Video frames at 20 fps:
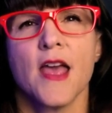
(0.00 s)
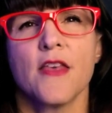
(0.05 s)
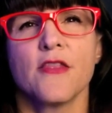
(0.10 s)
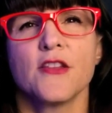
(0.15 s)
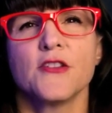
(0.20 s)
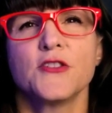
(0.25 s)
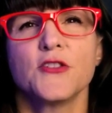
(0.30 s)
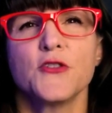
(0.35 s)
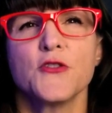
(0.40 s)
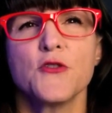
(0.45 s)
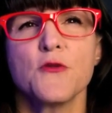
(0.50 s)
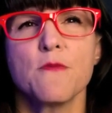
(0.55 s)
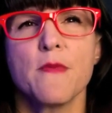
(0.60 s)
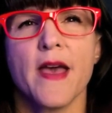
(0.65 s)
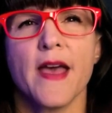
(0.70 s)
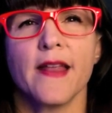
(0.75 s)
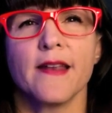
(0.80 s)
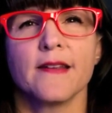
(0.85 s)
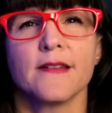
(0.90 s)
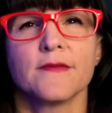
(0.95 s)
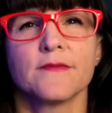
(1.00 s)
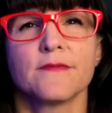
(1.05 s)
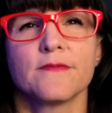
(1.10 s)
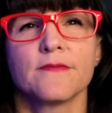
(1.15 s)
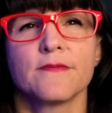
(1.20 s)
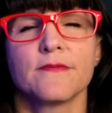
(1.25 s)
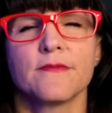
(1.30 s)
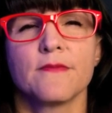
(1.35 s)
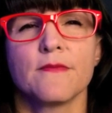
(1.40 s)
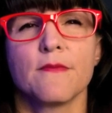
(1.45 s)
The two men,
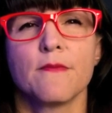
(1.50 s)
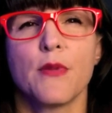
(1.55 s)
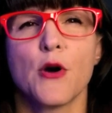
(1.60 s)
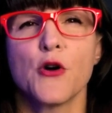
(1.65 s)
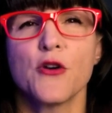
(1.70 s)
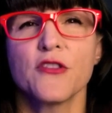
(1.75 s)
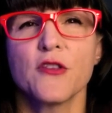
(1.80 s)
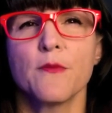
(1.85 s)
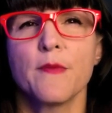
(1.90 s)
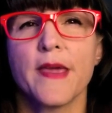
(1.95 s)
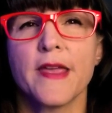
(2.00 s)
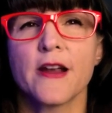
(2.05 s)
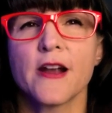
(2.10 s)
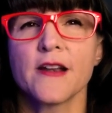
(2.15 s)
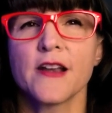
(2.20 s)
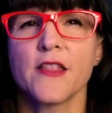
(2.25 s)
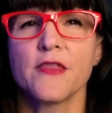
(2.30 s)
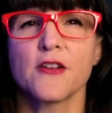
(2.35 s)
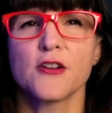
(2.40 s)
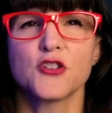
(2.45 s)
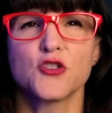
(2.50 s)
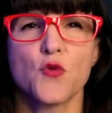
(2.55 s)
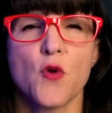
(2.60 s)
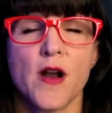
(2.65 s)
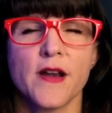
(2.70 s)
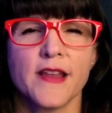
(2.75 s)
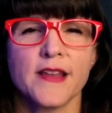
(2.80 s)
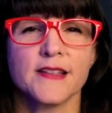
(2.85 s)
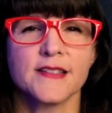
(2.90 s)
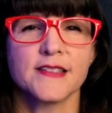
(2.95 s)
both appearing in their
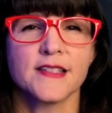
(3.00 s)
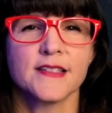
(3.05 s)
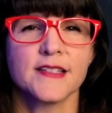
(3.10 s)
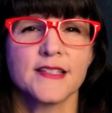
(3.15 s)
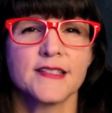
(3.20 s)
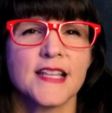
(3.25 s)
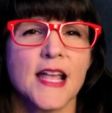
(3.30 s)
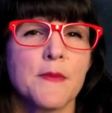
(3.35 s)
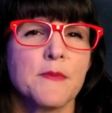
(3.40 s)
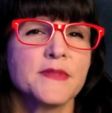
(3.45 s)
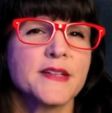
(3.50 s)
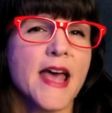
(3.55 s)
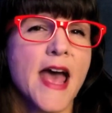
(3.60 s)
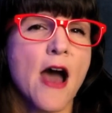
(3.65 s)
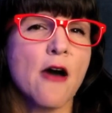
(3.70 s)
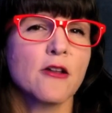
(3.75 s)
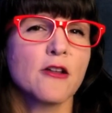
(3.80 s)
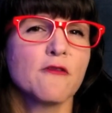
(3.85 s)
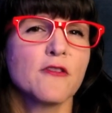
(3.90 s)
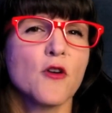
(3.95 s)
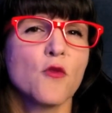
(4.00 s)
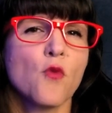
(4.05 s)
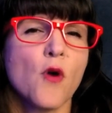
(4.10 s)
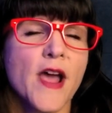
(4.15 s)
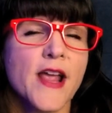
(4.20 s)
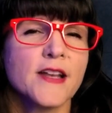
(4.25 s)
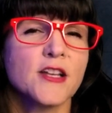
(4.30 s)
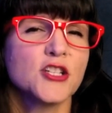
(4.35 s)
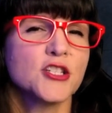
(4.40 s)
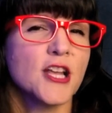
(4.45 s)
20s, stepped out of the
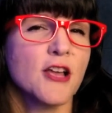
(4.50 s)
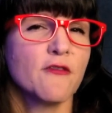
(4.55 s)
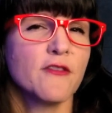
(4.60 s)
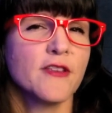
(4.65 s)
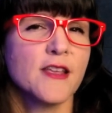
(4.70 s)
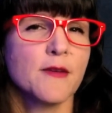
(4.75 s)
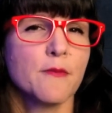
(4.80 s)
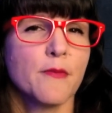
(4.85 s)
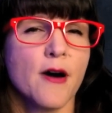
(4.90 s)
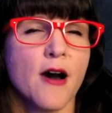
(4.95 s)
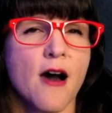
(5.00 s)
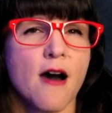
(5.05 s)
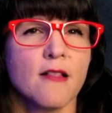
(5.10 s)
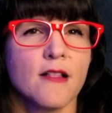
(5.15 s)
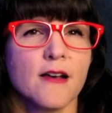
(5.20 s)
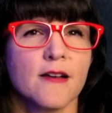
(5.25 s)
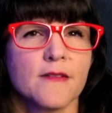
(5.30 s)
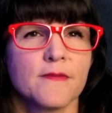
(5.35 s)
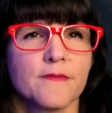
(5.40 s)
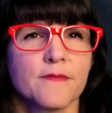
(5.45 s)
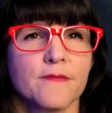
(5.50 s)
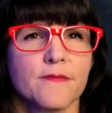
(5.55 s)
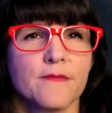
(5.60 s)
white Chevy Impala.